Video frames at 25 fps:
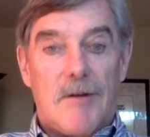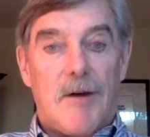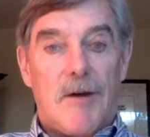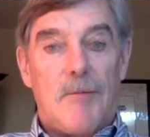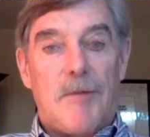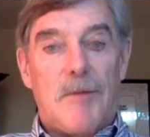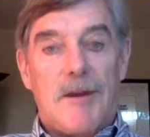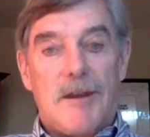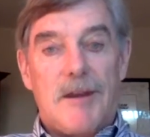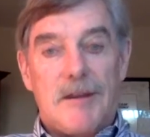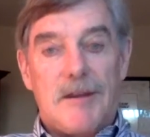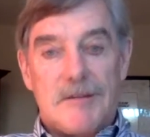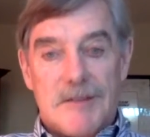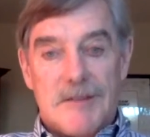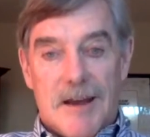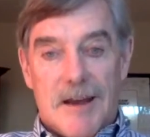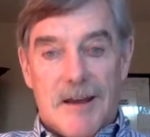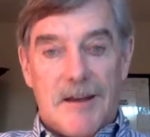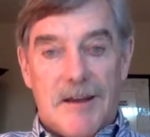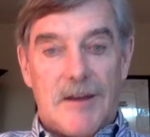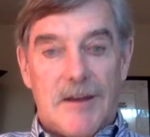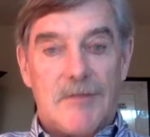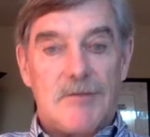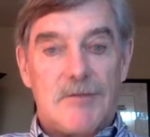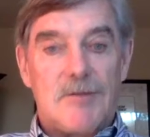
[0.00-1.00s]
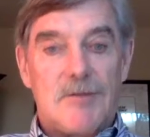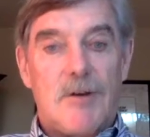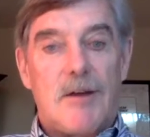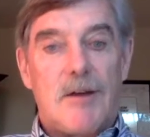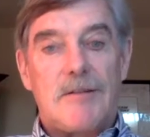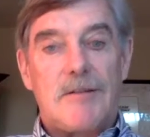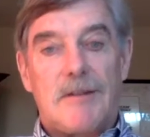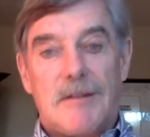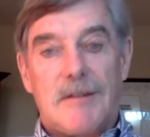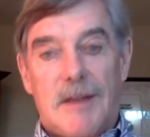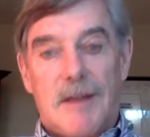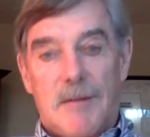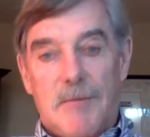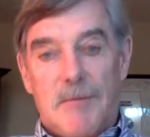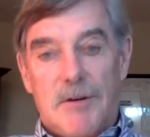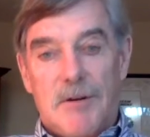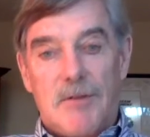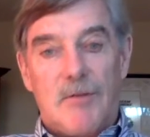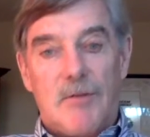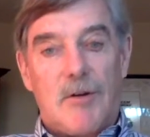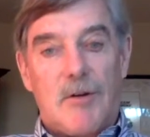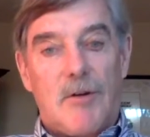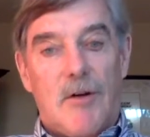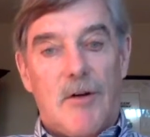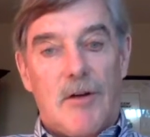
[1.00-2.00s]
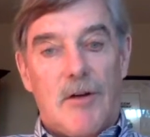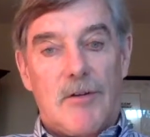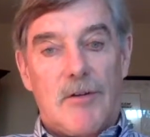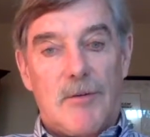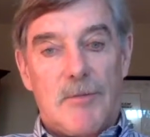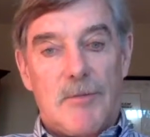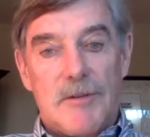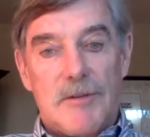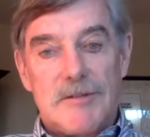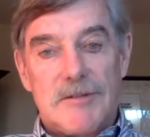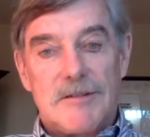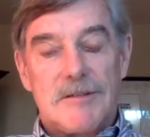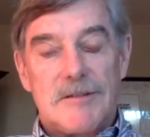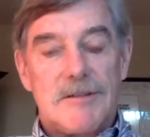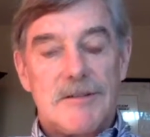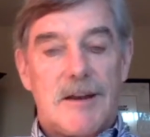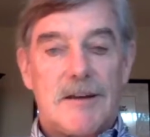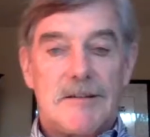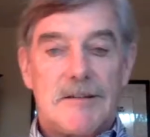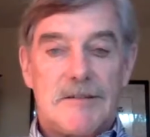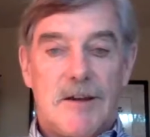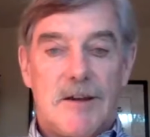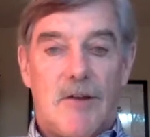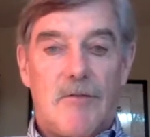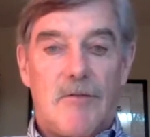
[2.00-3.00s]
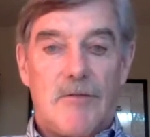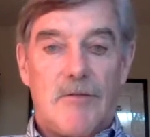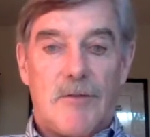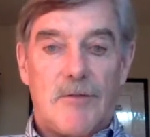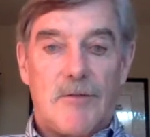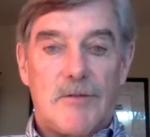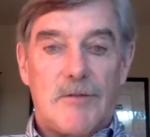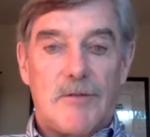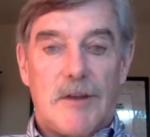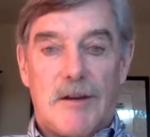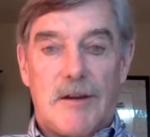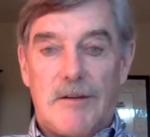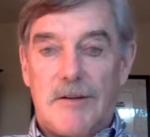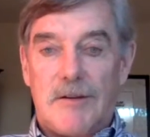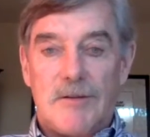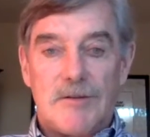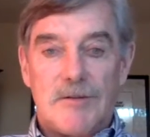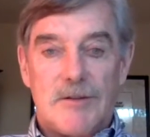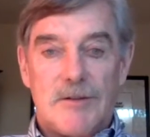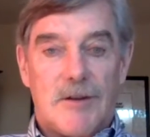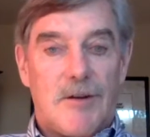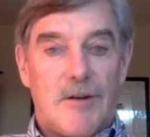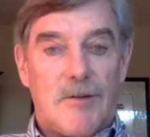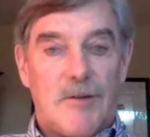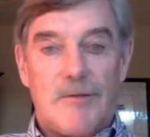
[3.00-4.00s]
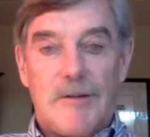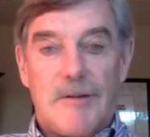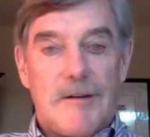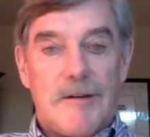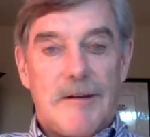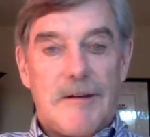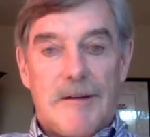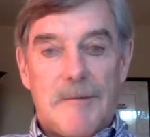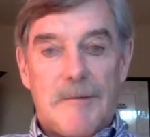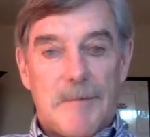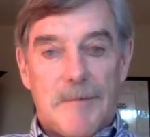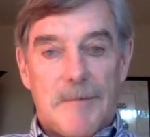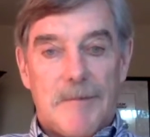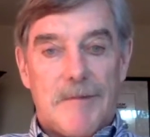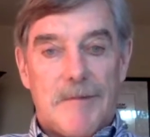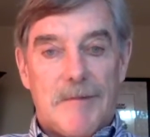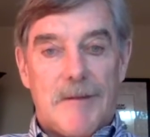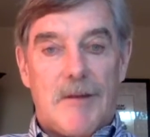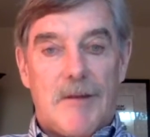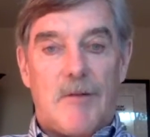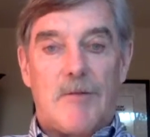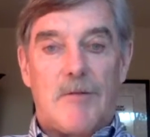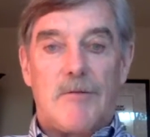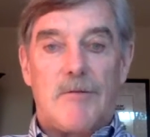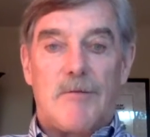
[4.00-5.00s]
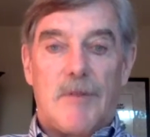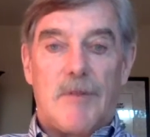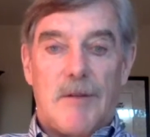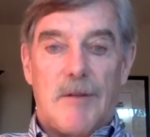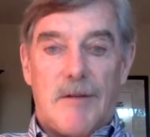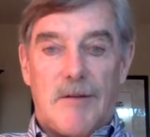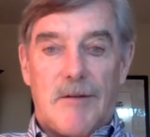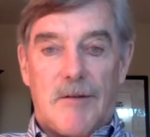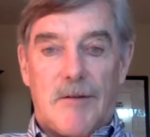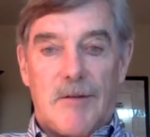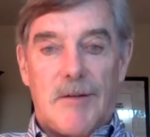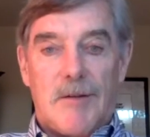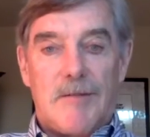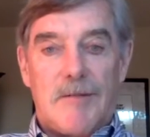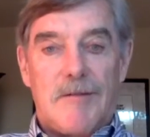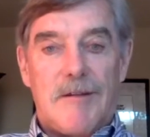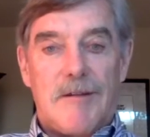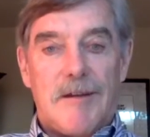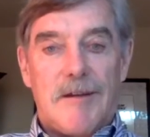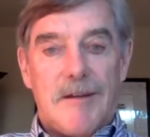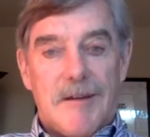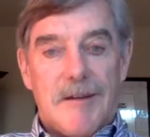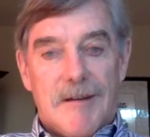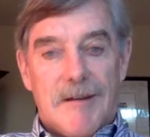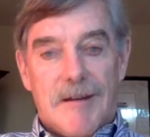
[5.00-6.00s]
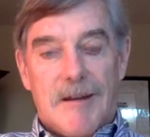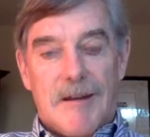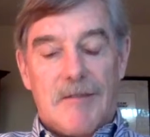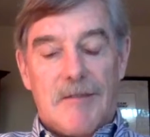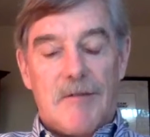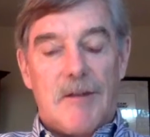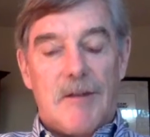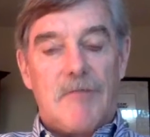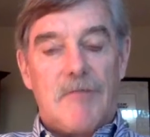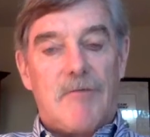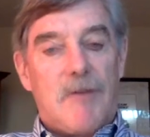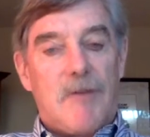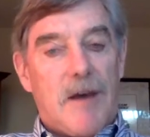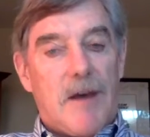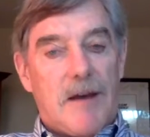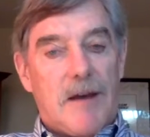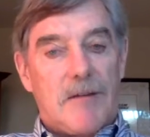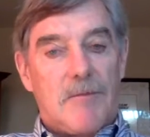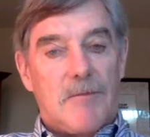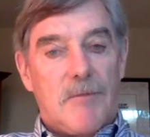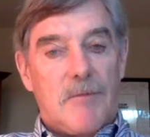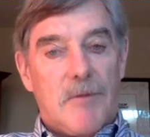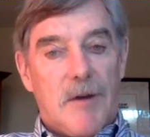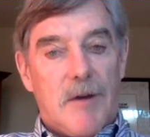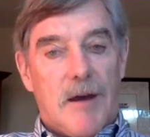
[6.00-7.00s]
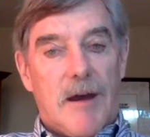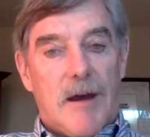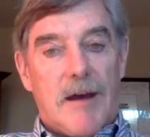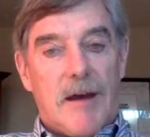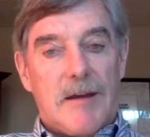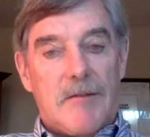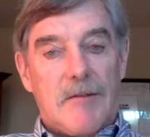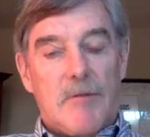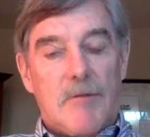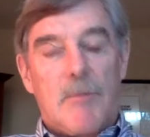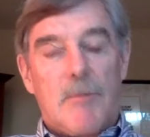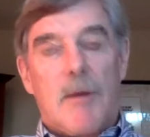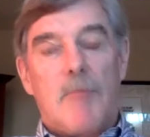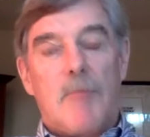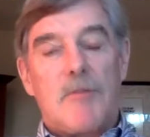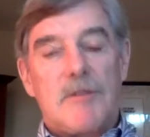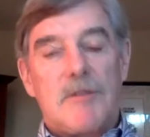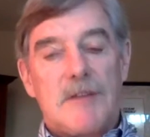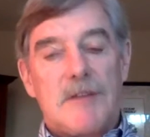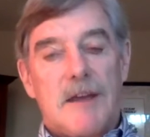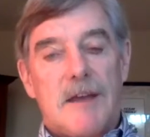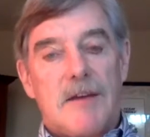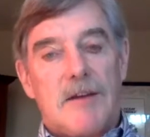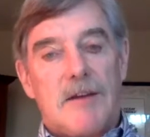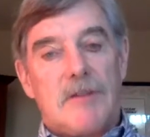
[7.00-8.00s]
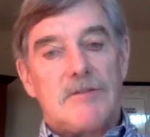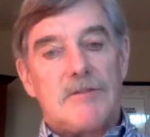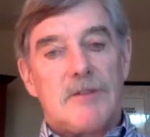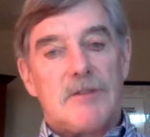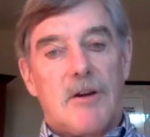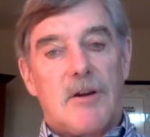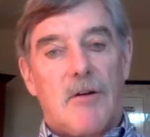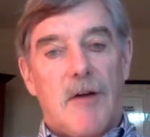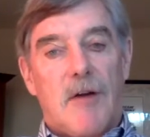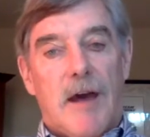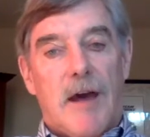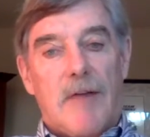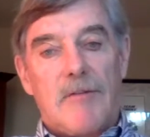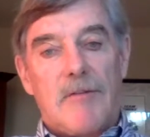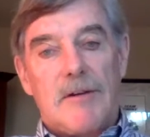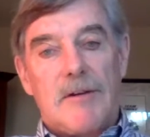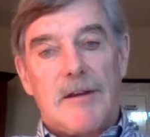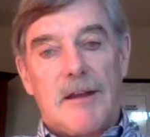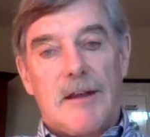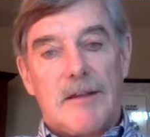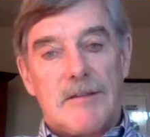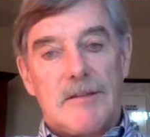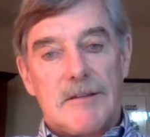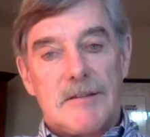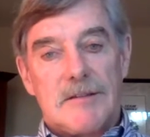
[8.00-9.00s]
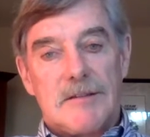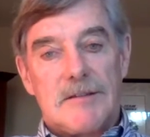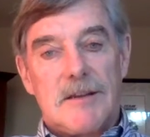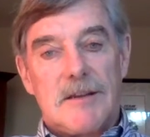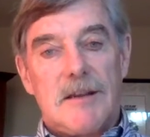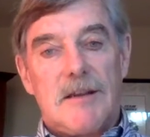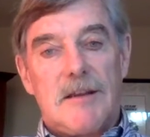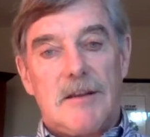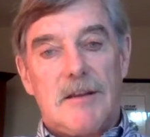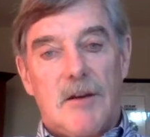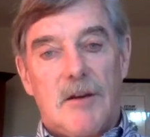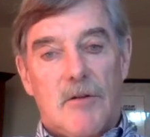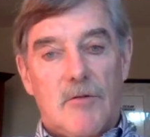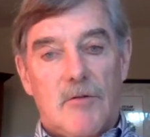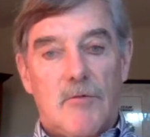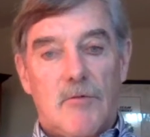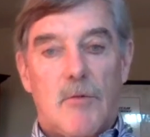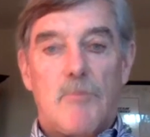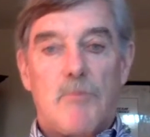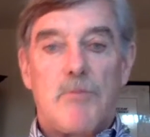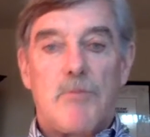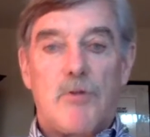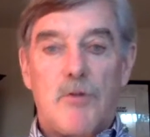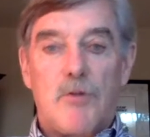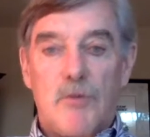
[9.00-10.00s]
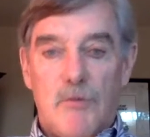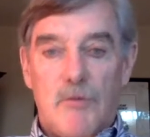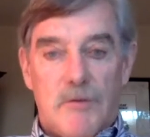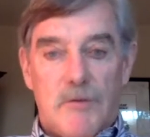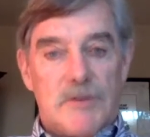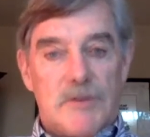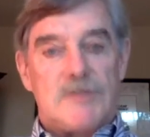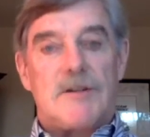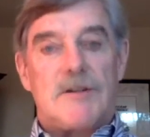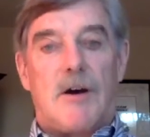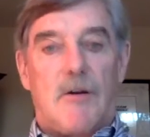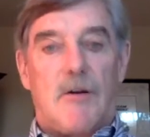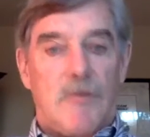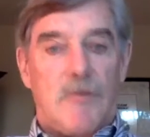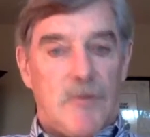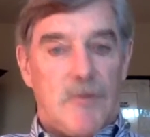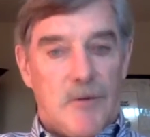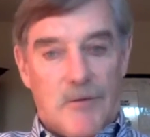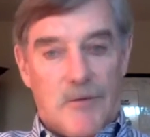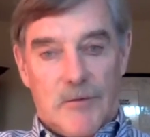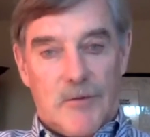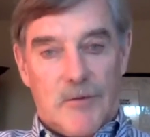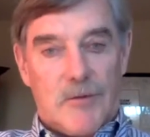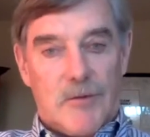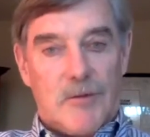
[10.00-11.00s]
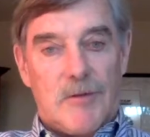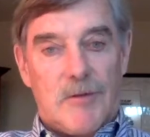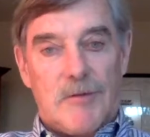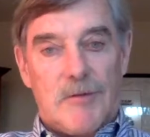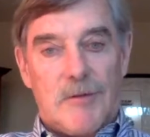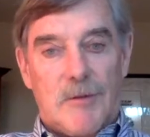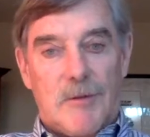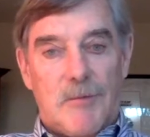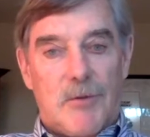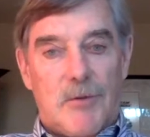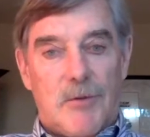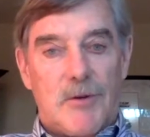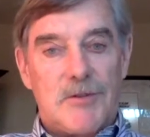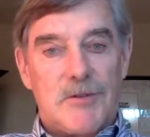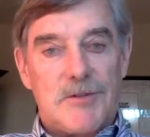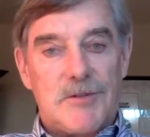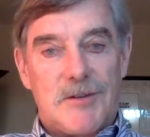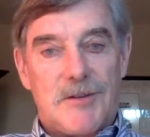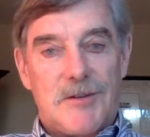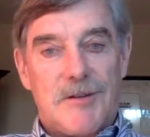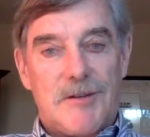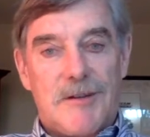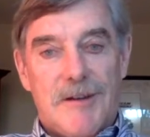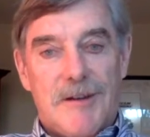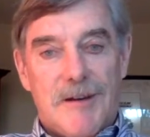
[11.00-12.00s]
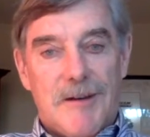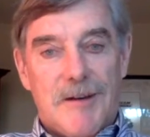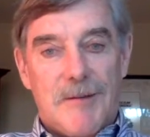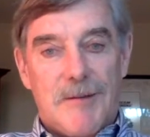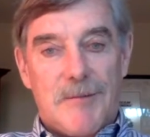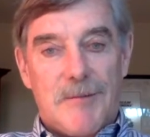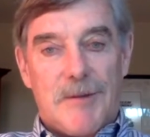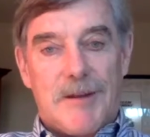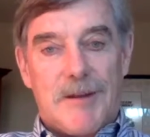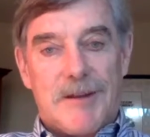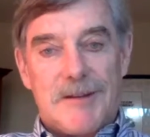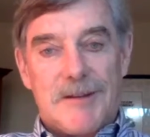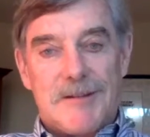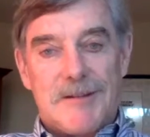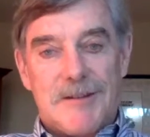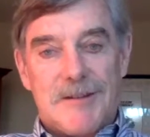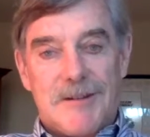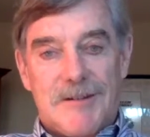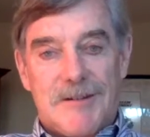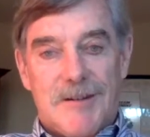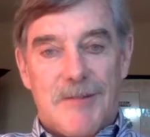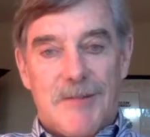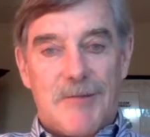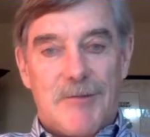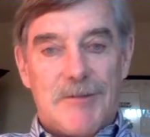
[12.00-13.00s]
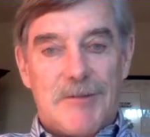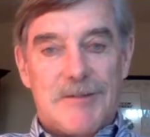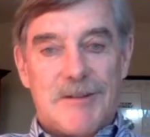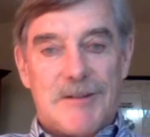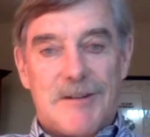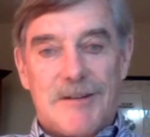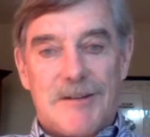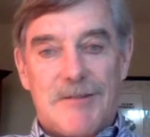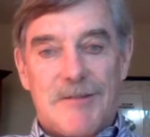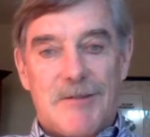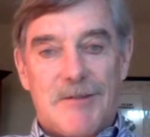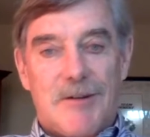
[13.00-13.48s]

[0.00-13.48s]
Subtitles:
How many executives thought that they'd be doing all their business on a cell phone 10 years ago? In fact, I can remember 10 years ago having to get the CEO to approve a cell phone for a person because it was